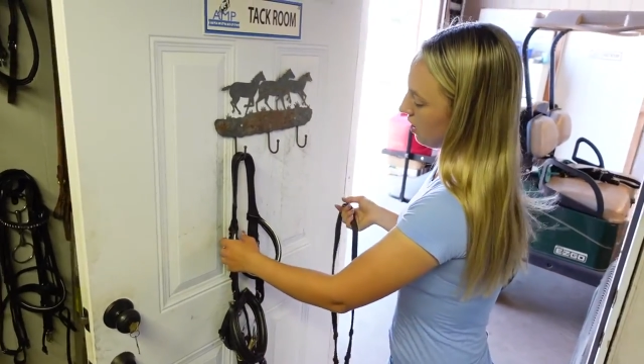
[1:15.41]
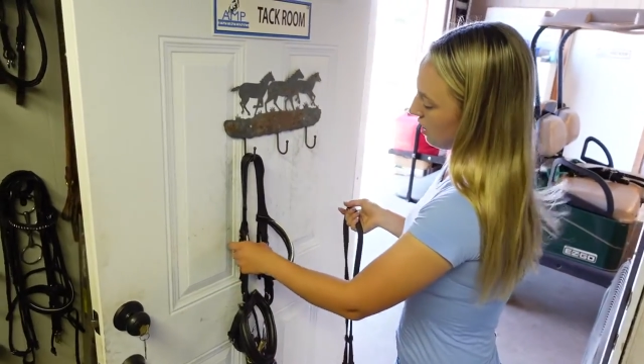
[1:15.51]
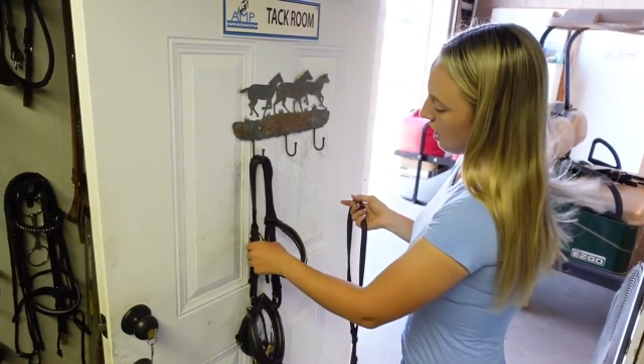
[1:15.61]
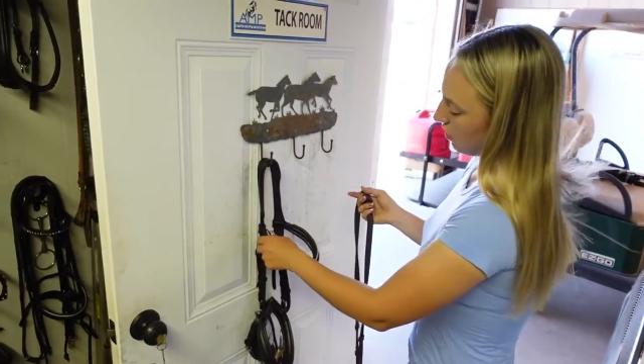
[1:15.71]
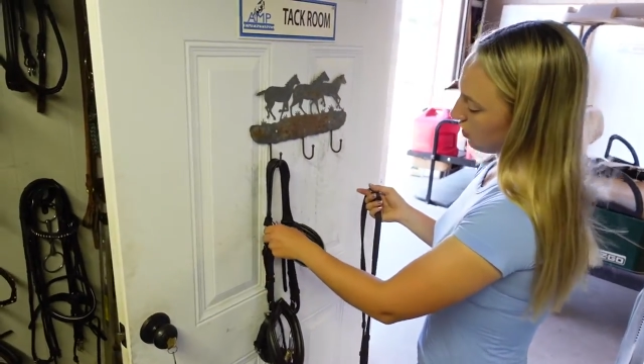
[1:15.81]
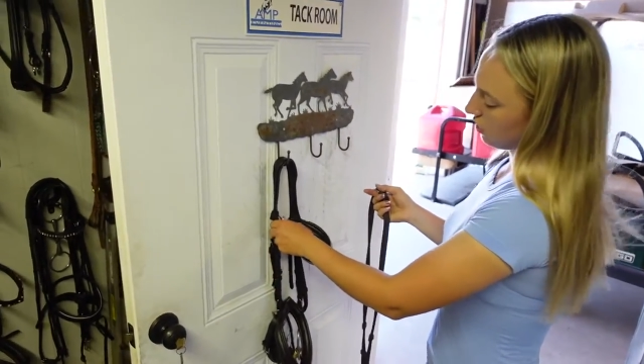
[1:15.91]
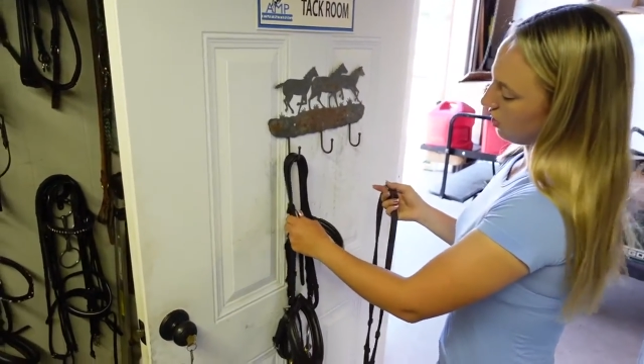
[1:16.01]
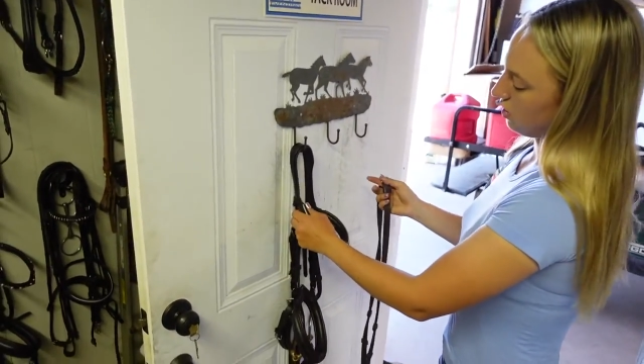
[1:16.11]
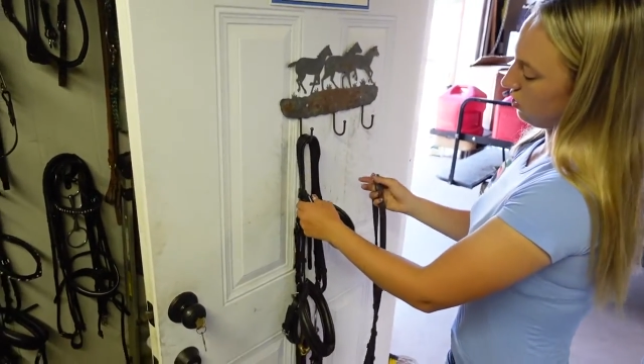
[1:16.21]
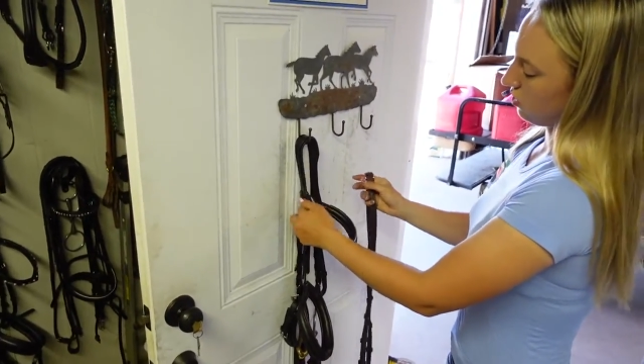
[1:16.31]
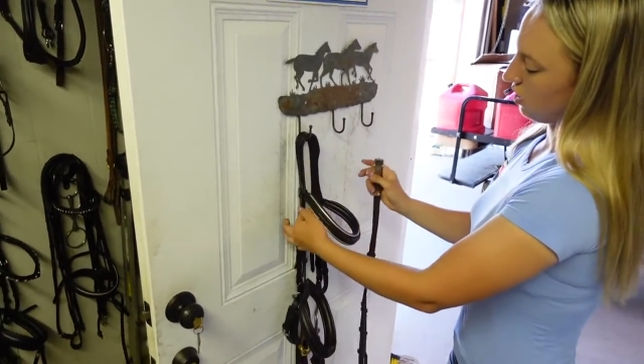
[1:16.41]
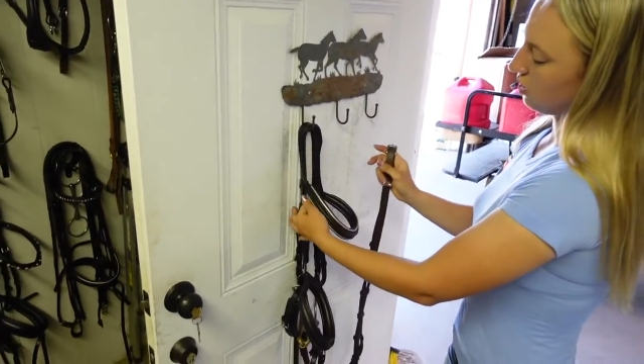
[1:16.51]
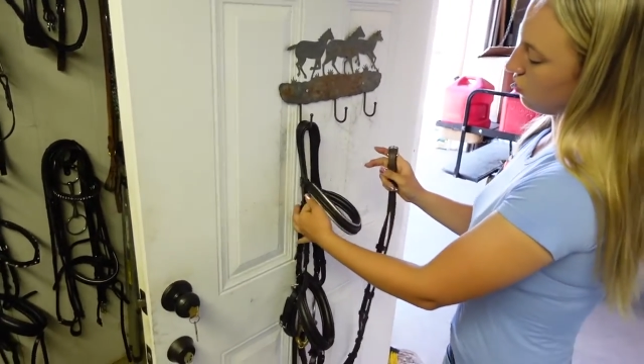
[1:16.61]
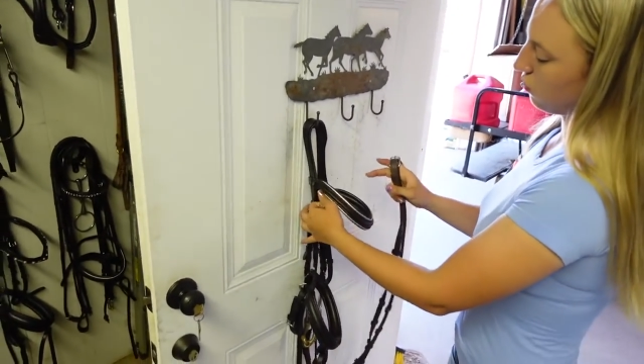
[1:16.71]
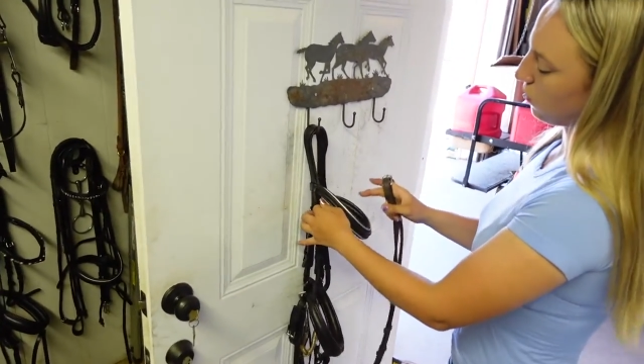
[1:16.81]
Now you're gonna
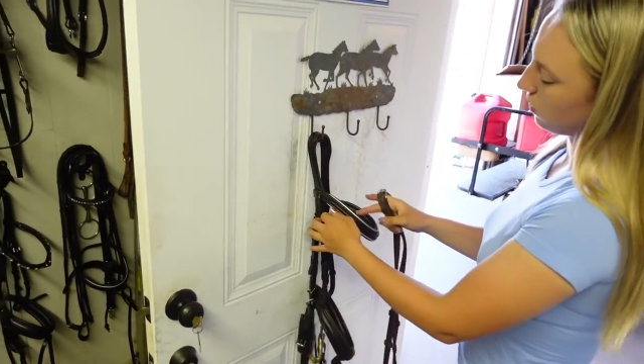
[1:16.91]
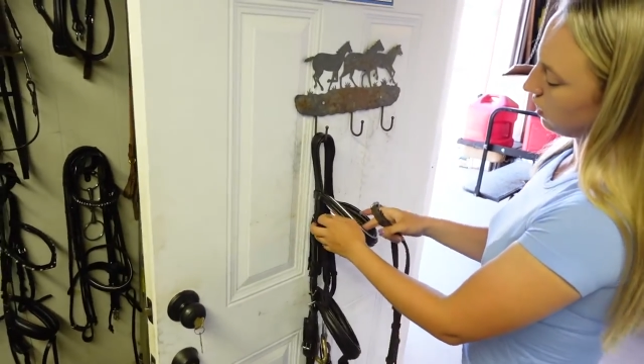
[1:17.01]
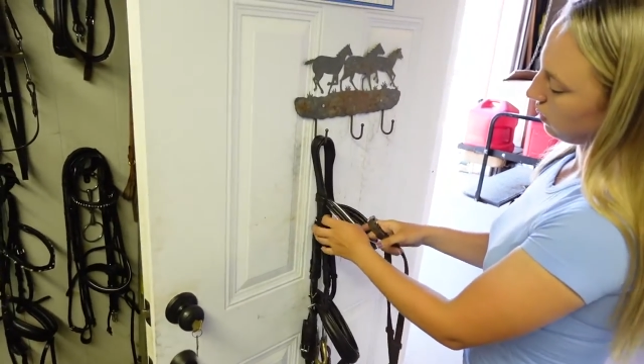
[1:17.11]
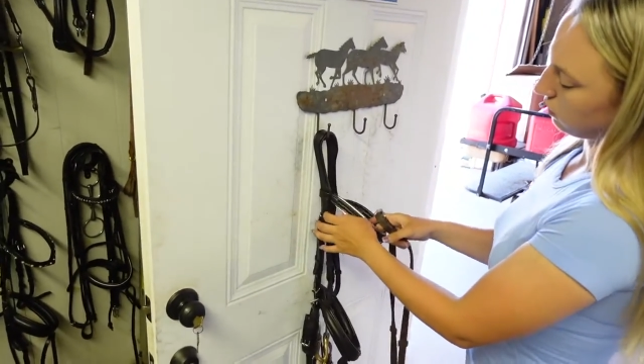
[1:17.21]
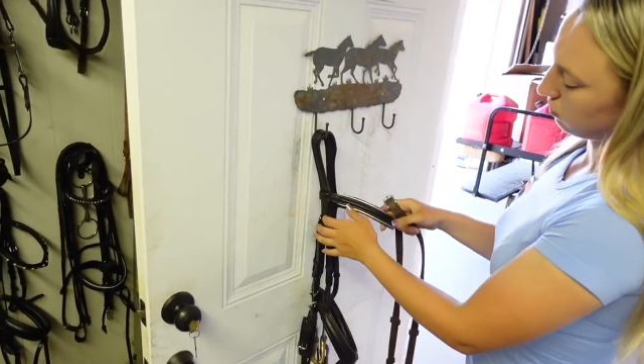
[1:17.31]
search for your